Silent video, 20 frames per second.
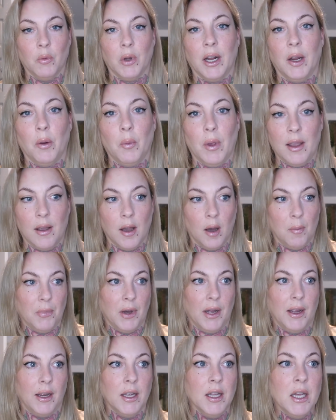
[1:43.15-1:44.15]
When I wake up,
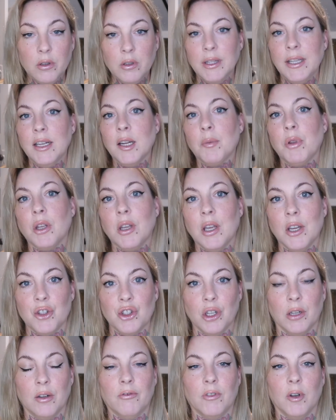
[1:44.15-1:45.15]
I clean up the
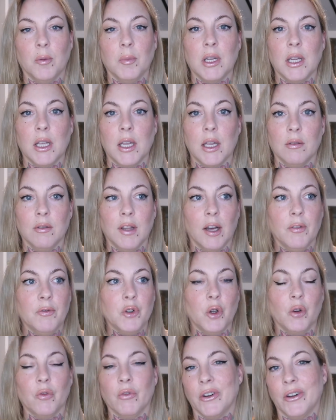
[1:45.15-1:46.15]
kitchen from any
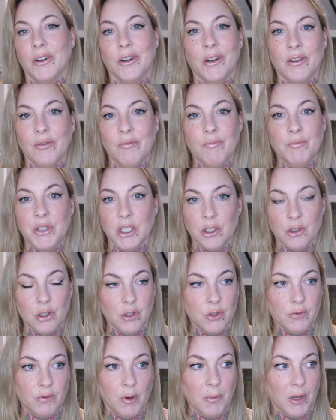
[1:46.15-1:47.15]
leftover
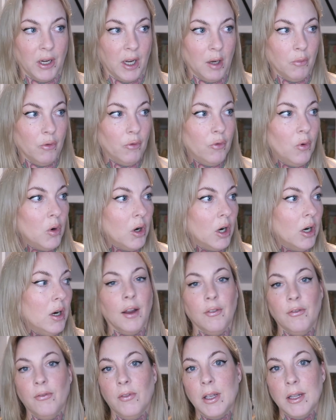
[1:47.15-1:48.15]
dishes from the night before.
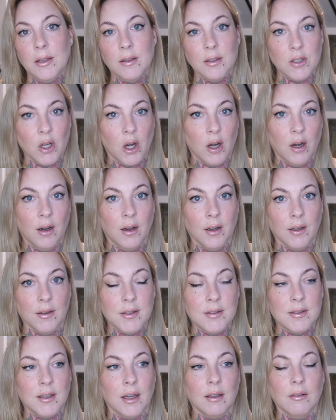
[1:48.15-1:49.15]
I feed the
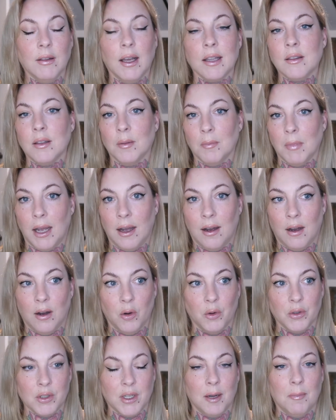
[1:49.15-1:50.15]
dogs, I let them
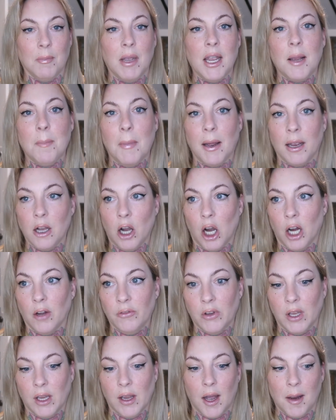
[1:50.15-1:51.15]
out, I make my
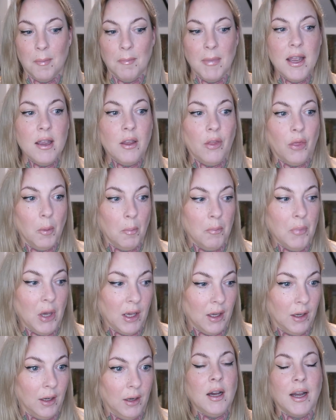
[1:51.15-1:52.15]
coffee, I make the
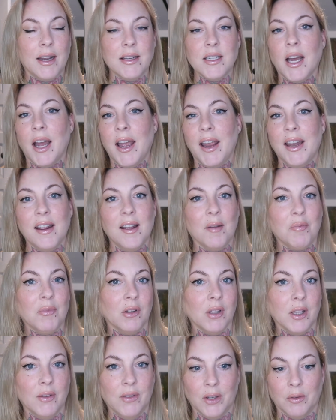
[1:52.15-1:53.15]
bed, I tidy up
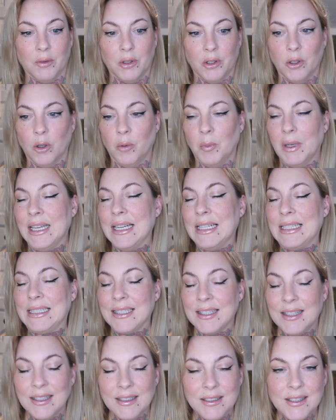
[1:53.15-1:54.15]
the living room.
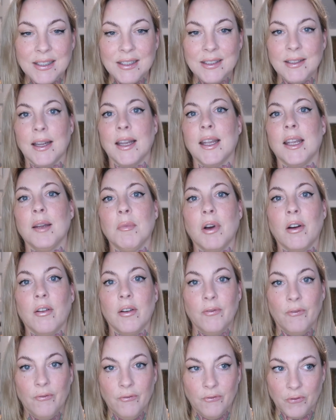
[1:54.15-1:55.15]
It's the same
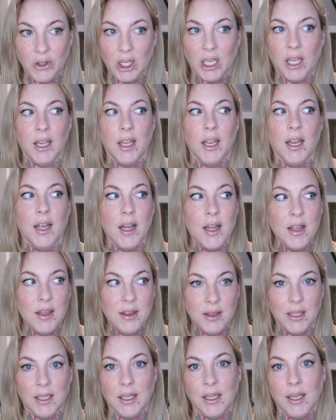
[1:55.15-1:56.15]
freaking
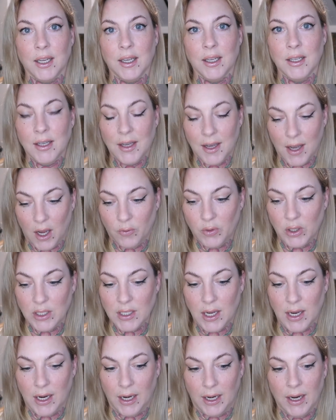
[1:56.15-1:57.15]
thing every
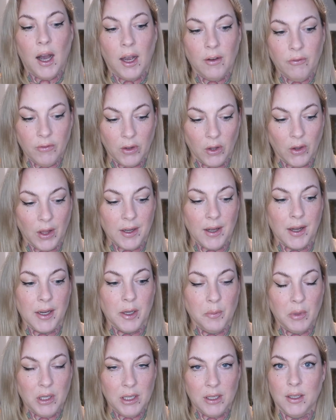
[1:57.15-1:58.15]
day. I feel like I
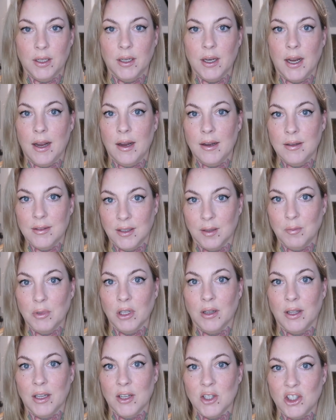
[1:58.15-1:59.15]
am in a
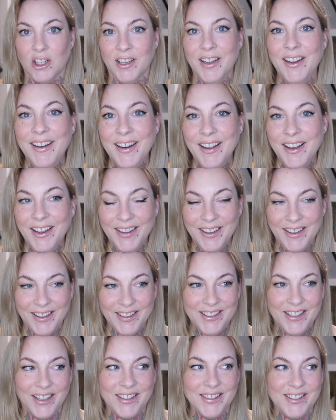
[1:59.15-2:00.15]
simulation.
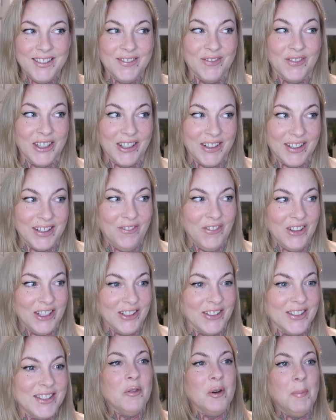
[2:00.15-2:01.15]
It just really
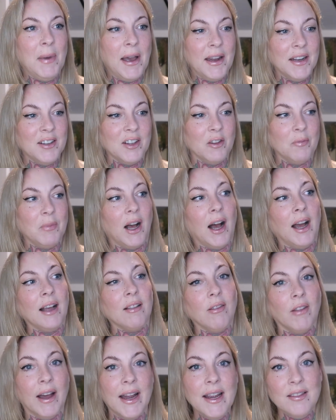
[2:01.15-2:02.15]
feels repetitive, but I
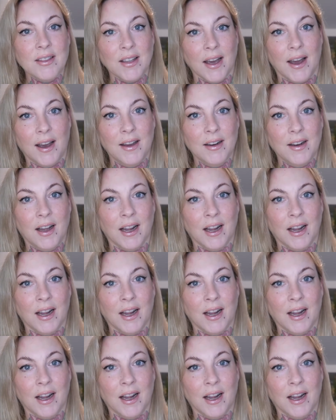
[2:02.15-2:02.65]
like that.